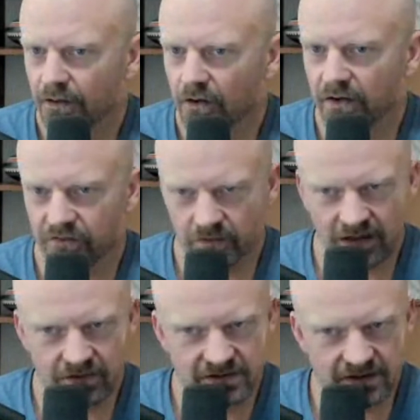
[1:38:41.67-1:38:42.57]
Okay, so
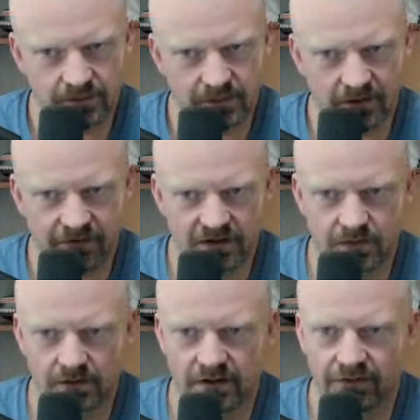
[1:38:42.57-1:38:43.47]
David's seeing me on
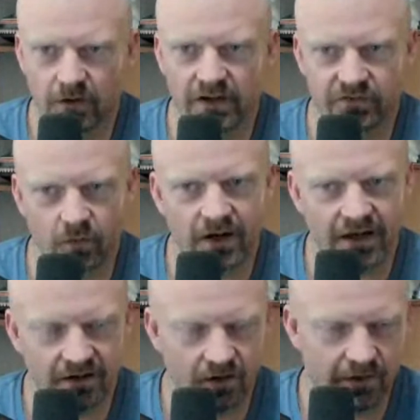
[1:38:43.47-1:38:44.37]
Facebook Live. Okay, so
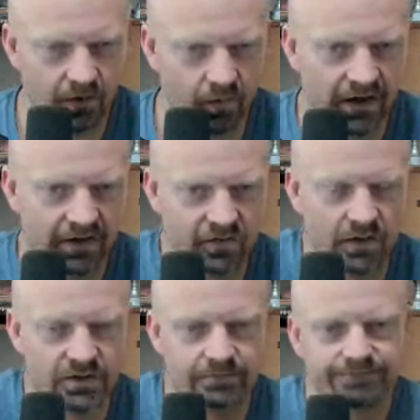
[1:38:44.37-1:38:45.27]
Ryan, here we go. Ryan's
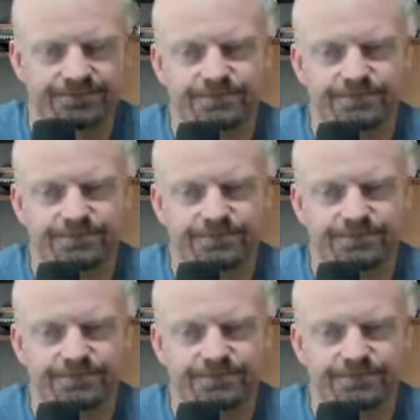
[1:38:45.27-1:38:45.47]
question.